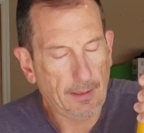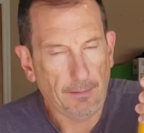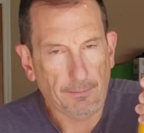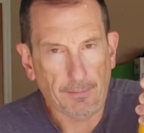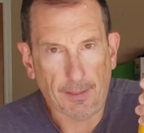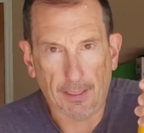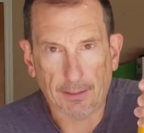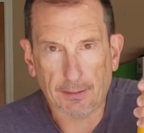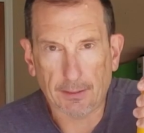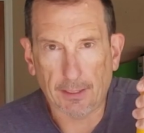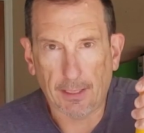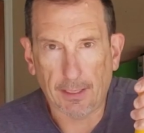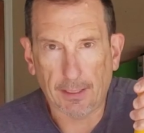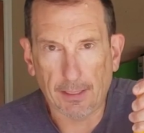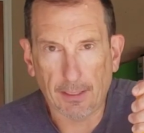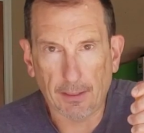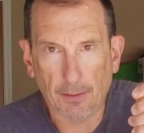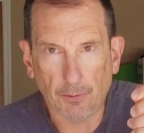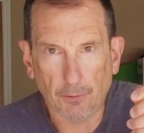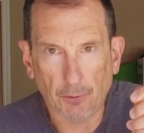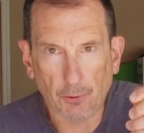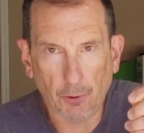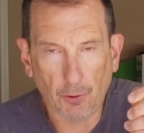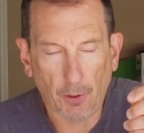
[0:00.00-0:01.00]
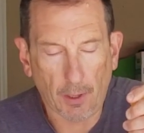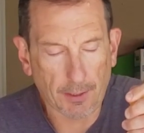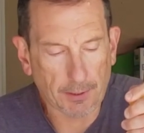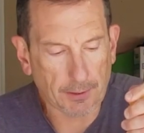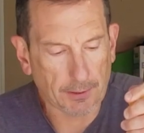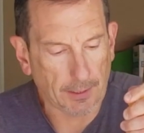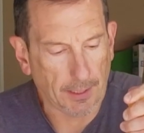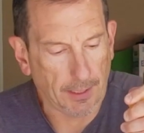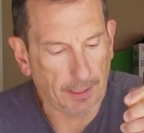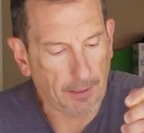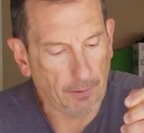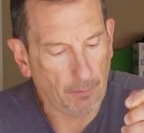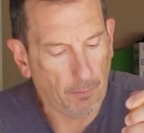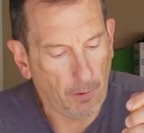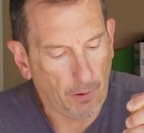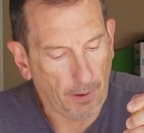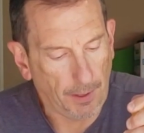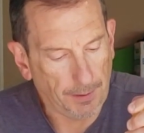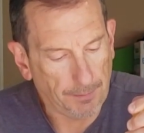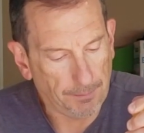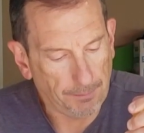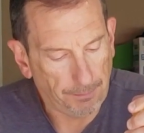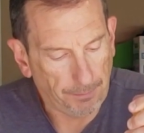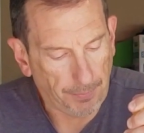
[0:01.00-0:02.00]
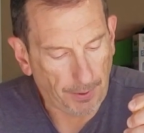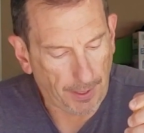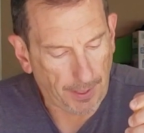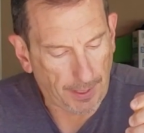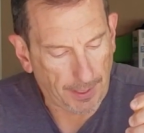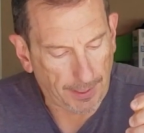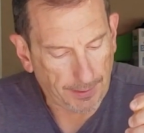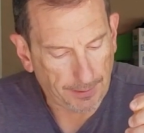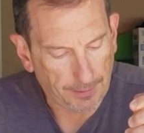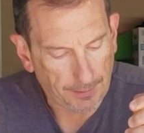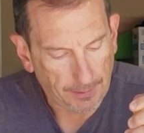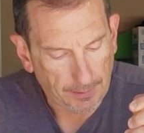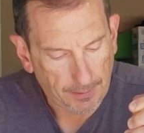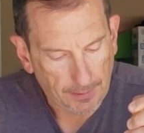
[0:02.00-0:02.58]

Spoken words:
Not saying I don't trust anyone, but